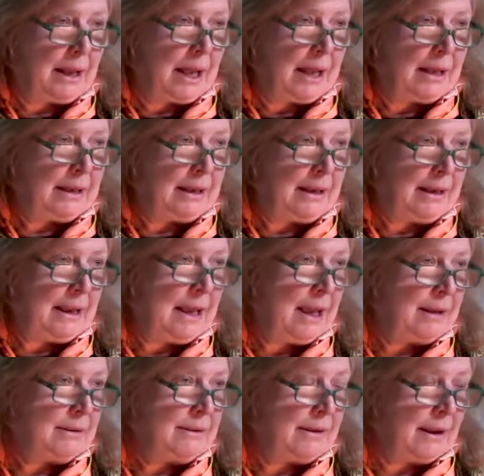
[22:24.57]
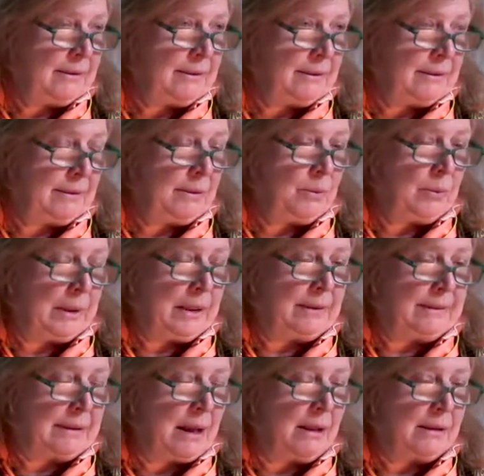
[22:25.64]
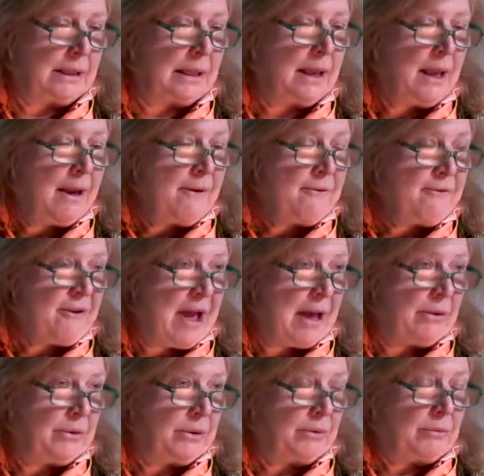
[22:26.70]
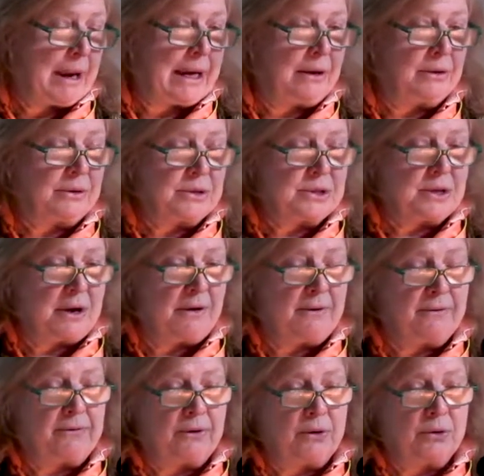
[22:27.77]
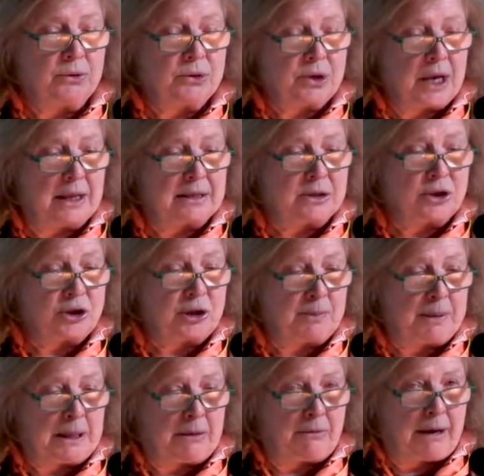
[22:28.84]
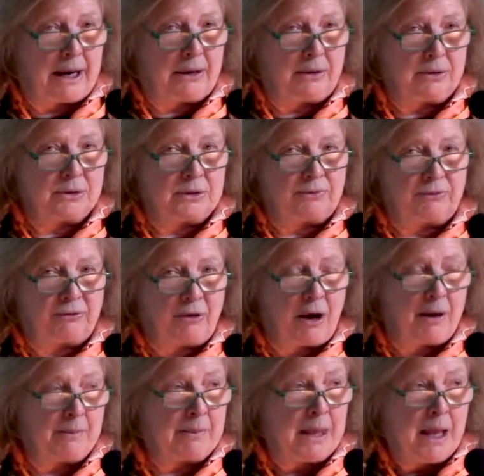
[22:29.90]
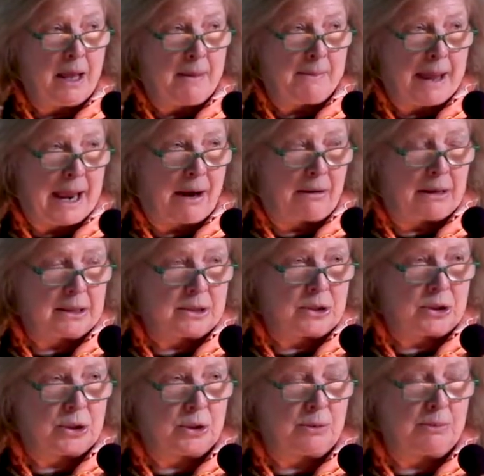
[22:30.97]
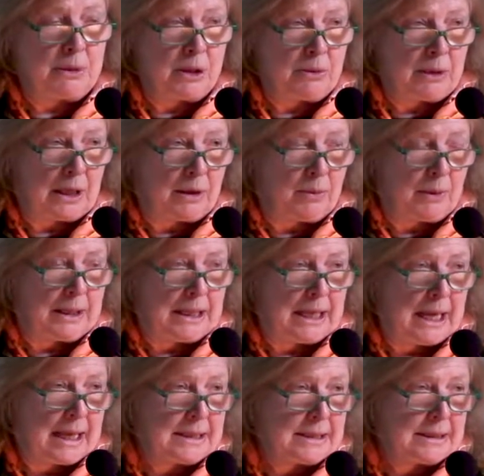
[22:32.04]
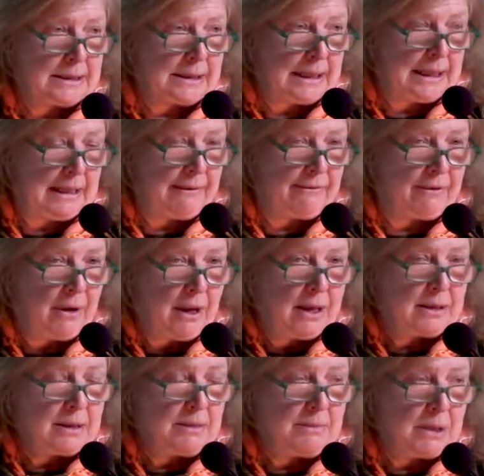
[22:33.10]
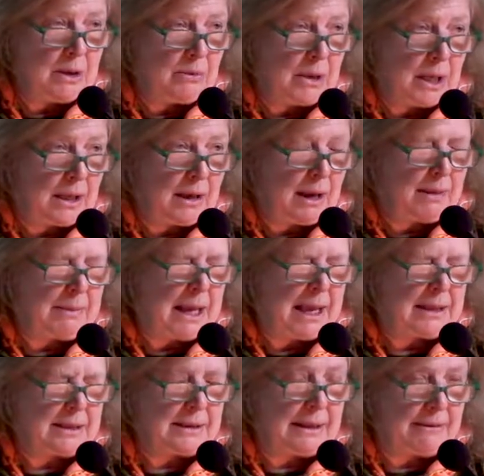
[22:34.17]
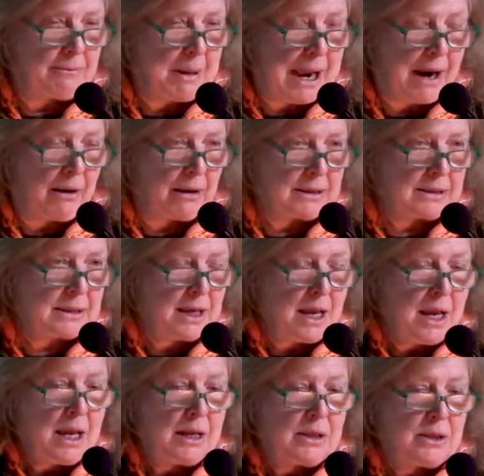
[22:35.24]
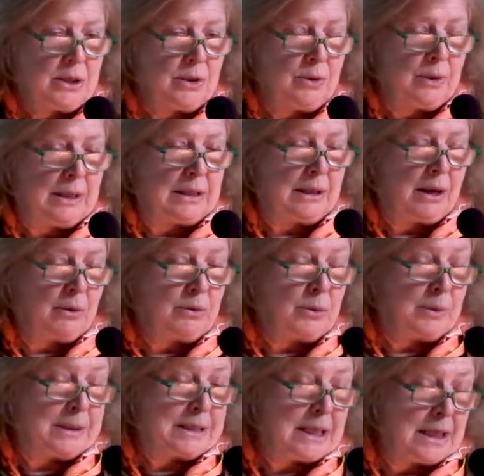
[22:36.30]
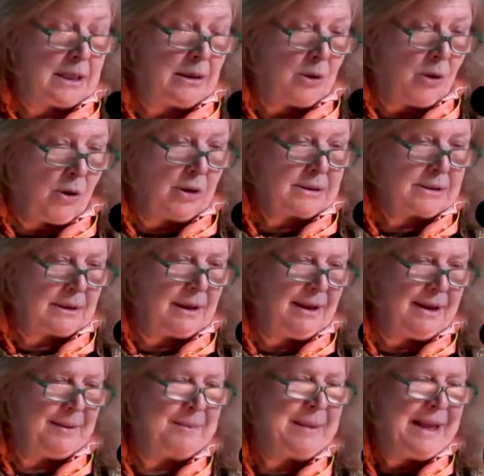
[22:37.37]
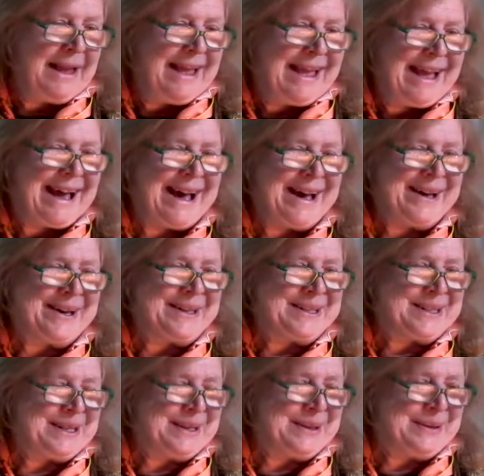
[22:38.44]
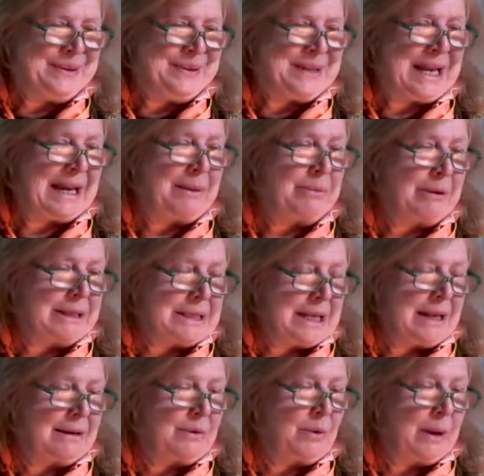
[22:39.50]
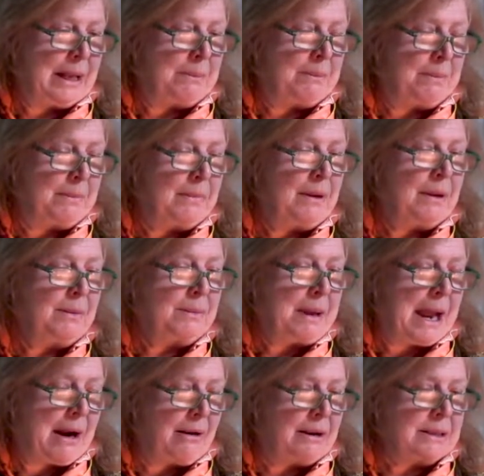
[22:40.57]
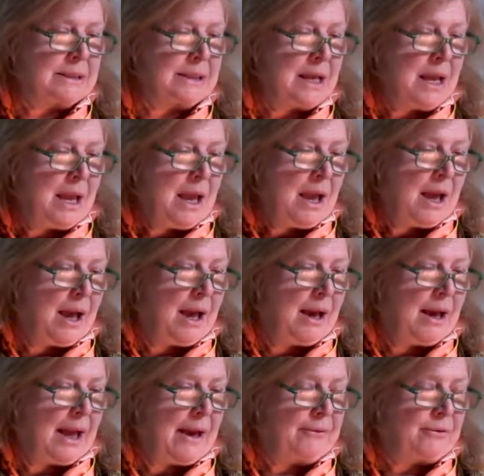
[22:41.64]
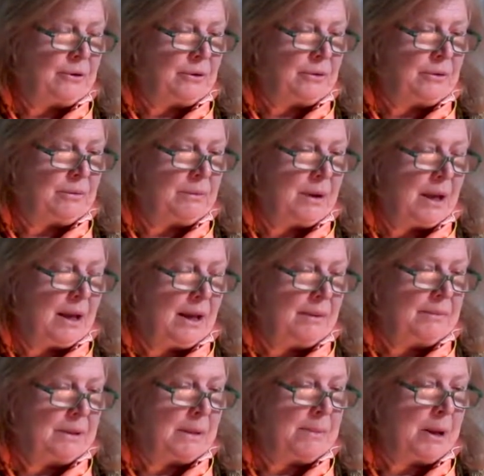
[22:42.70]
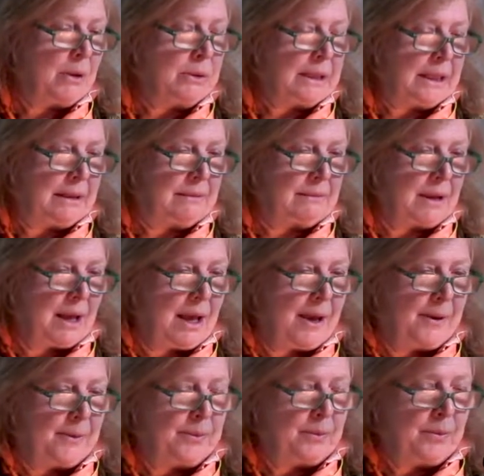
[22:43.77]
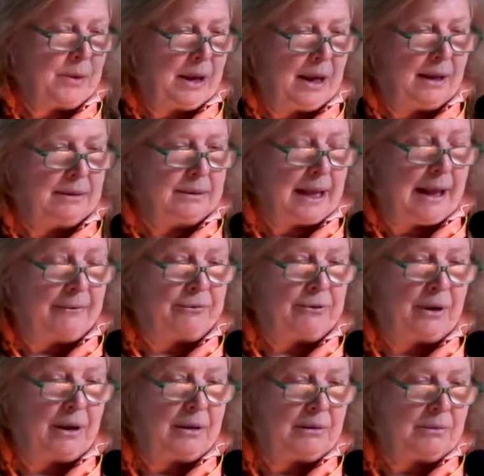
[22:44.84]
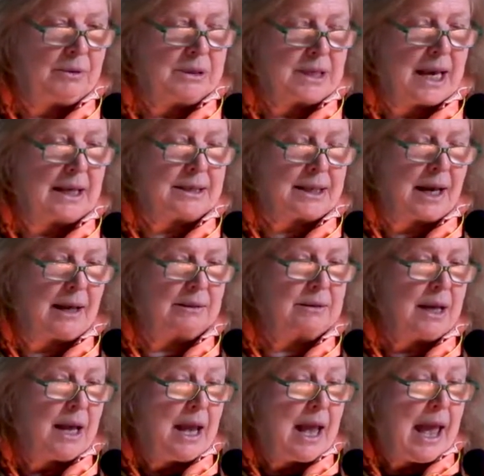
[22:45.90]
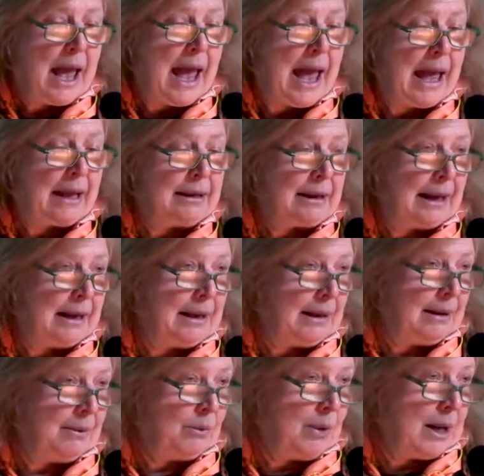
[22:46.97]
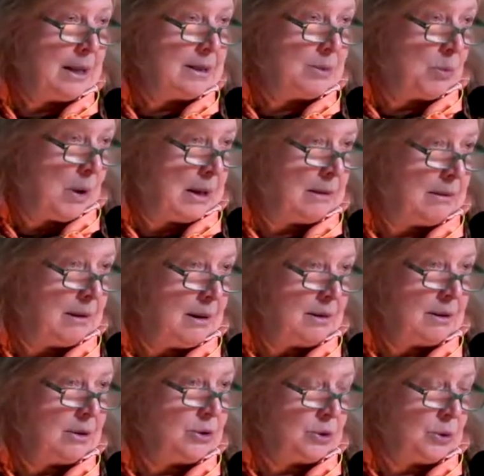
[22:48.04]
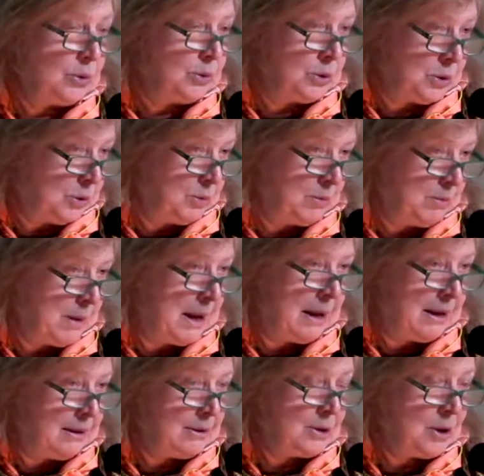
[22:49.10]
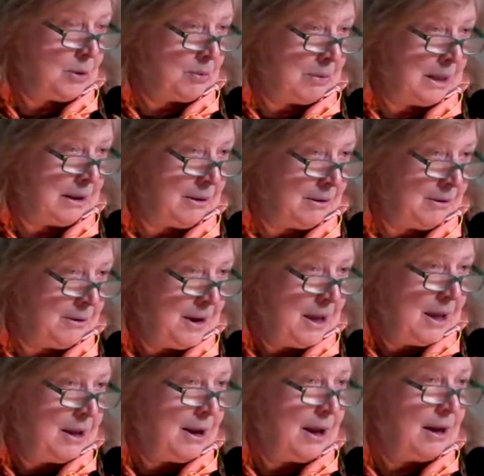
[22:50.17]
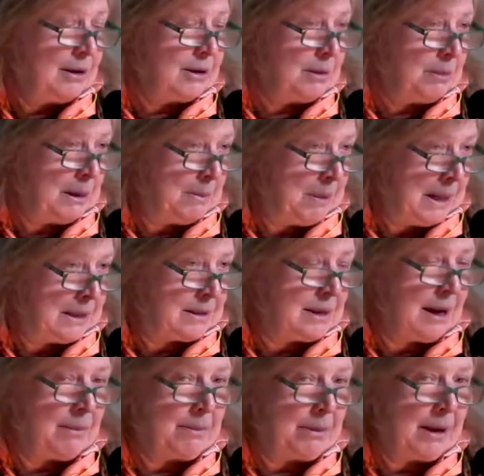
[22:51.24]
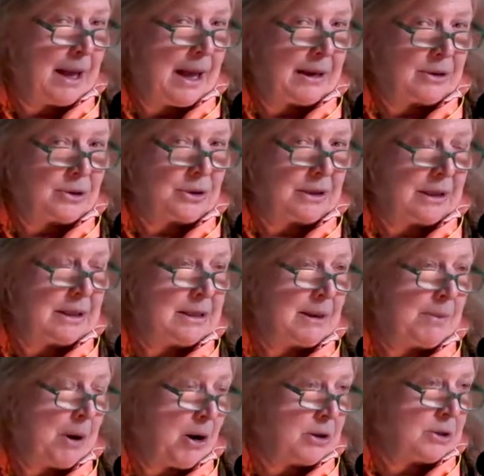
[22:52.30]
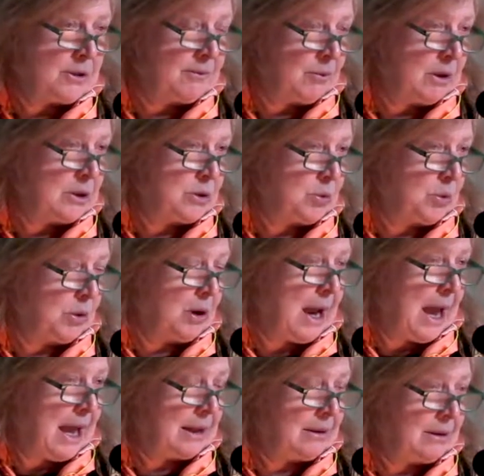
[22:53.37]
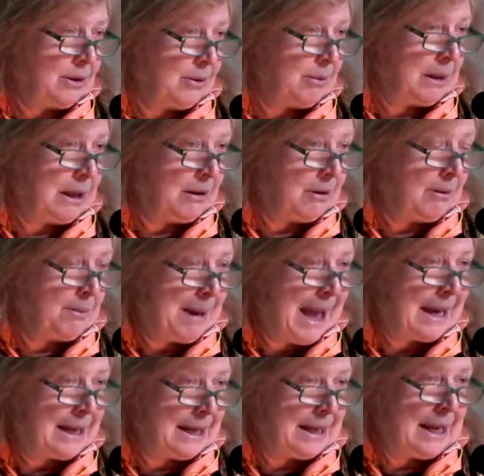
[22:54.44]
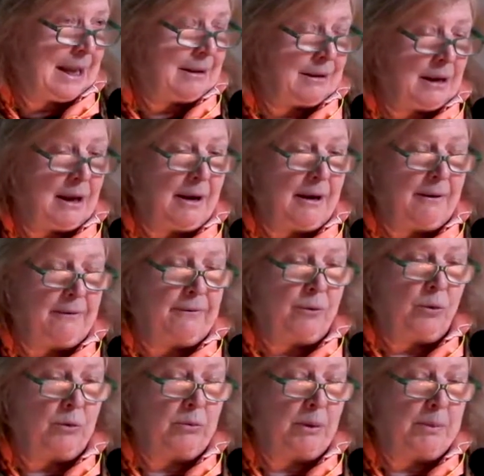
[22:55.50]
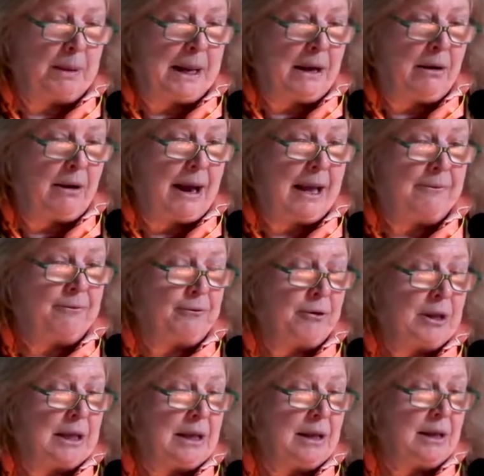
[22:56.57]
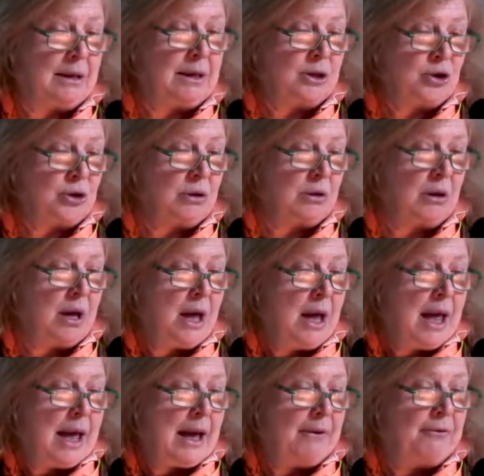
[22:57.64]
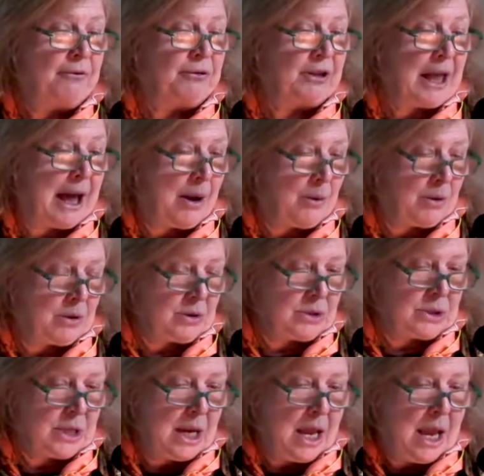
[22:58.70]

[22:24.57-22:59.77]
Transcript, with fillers: And he had just with his colleague, found the records of Eugène's shipping records from Paris to Munich when he had to leave Munich. I mean, had to leave Paris to go to his in-laws um, uh, to take up residence and quit Paris uh, after um, Napoleon uh, uh left, uh, was exiled, and in it was one surtout by Thomire uh, to be picked up, actually, parts of which were at Thomire back again uh, for repair and for the additional of flowers.